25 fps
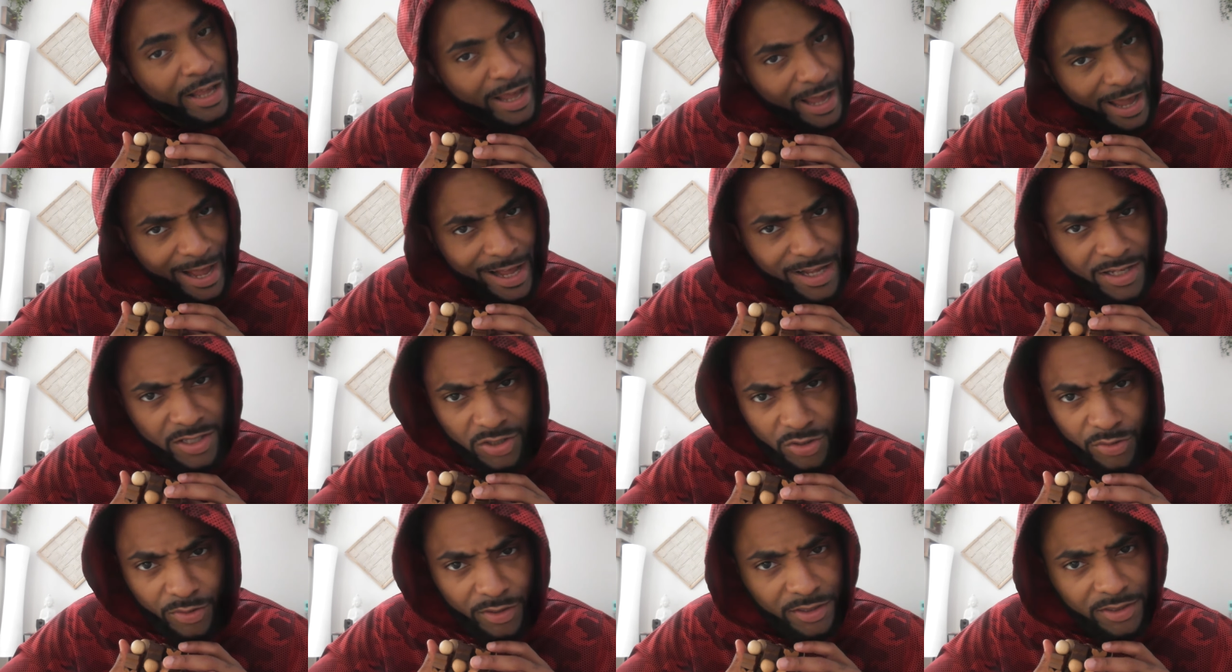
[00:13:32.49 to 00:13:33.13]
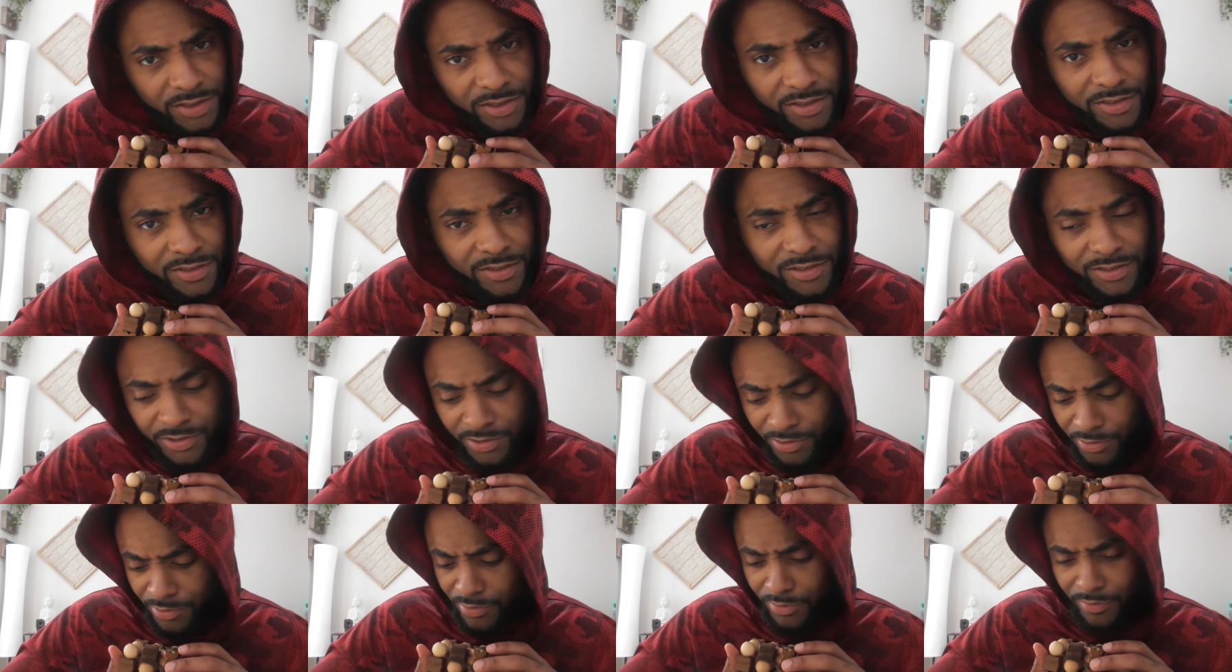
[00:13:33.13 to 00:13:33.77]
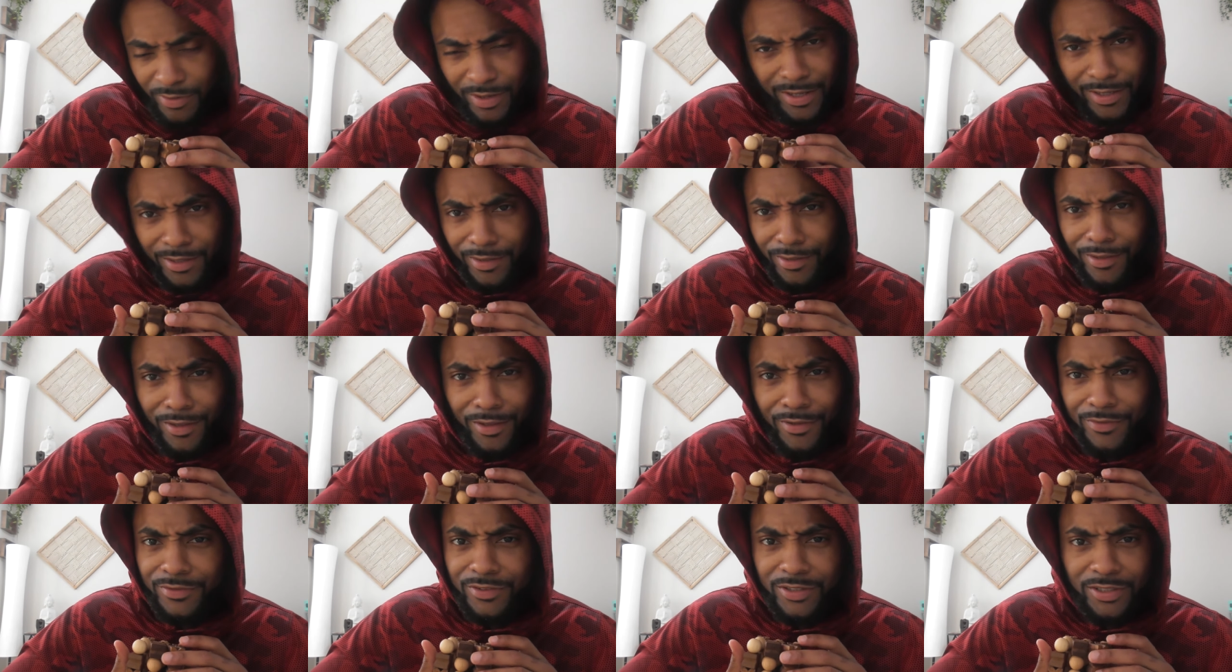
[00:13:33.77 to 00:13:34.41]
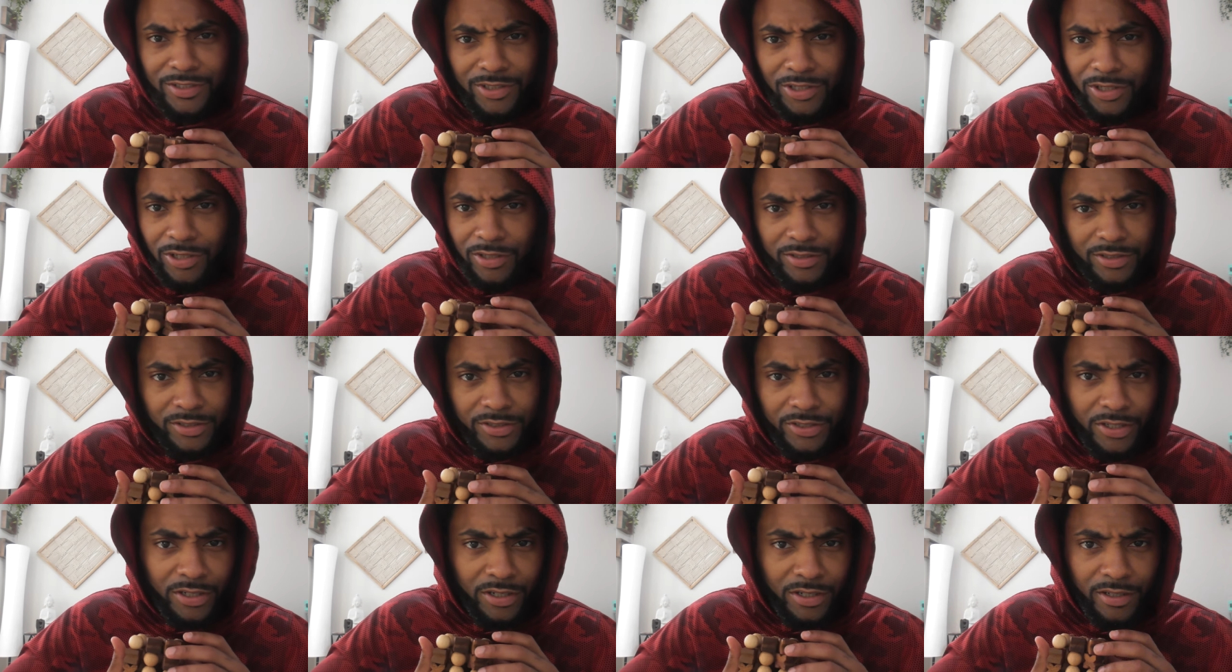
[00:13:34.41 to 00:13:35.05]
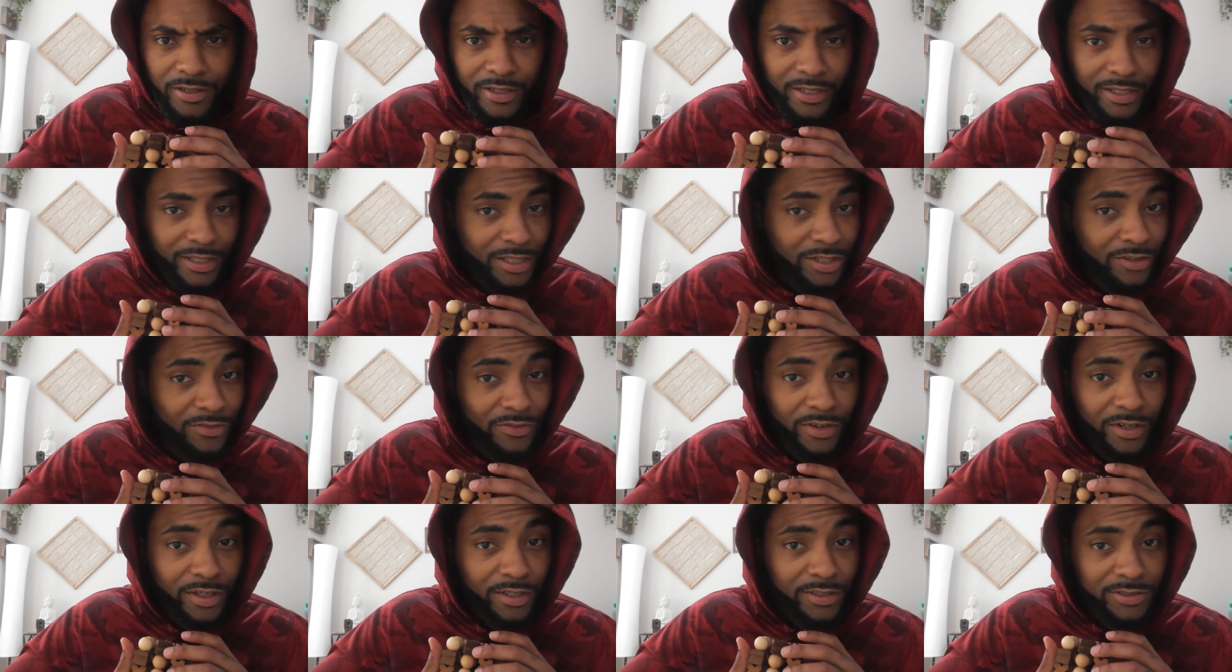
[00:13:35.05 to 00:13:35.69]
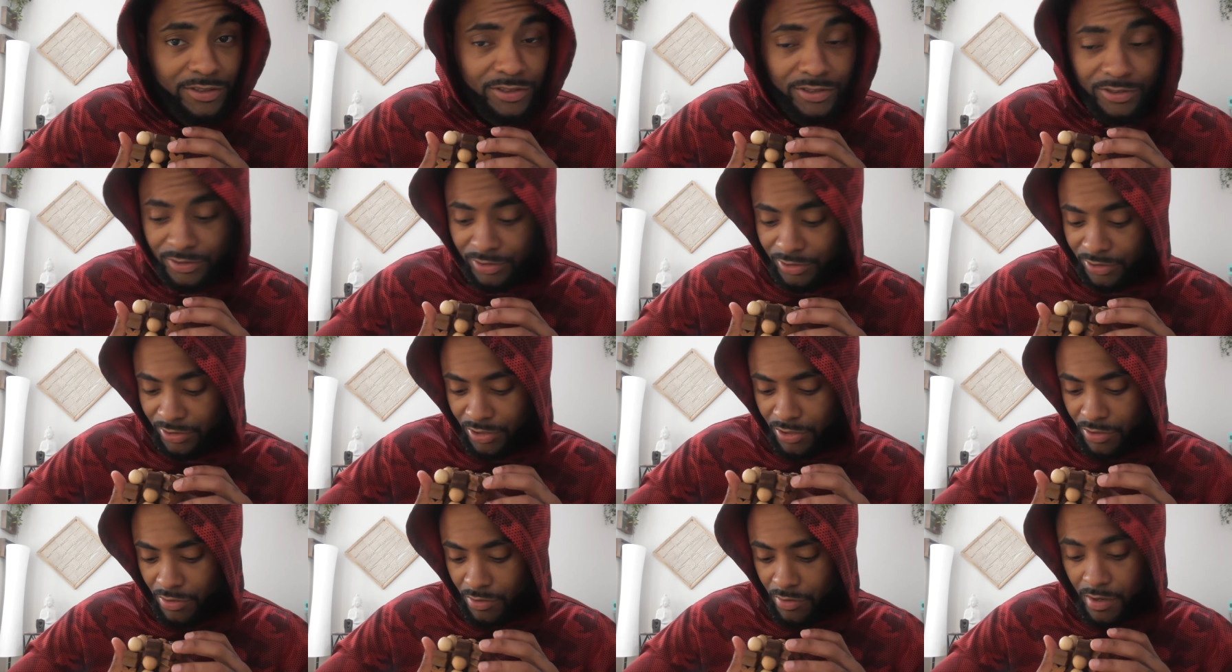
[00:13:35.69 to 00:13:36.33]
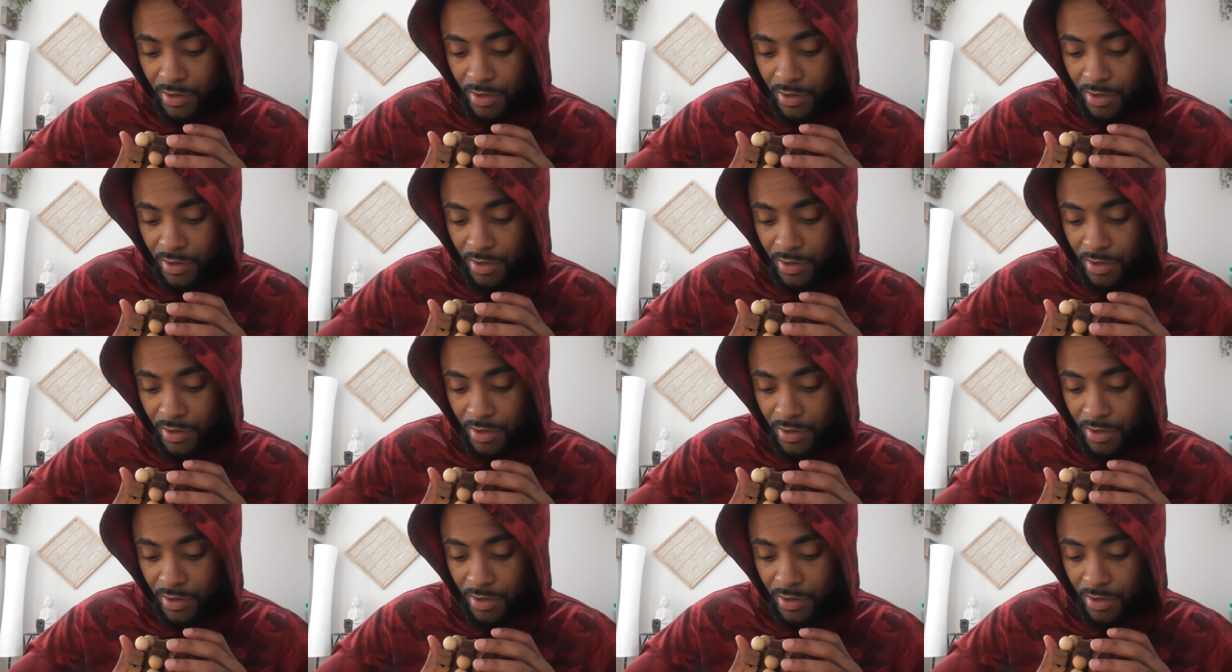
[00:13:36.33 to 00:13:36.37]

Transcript: Ask questions too. I love to talk to y'all and give answers. So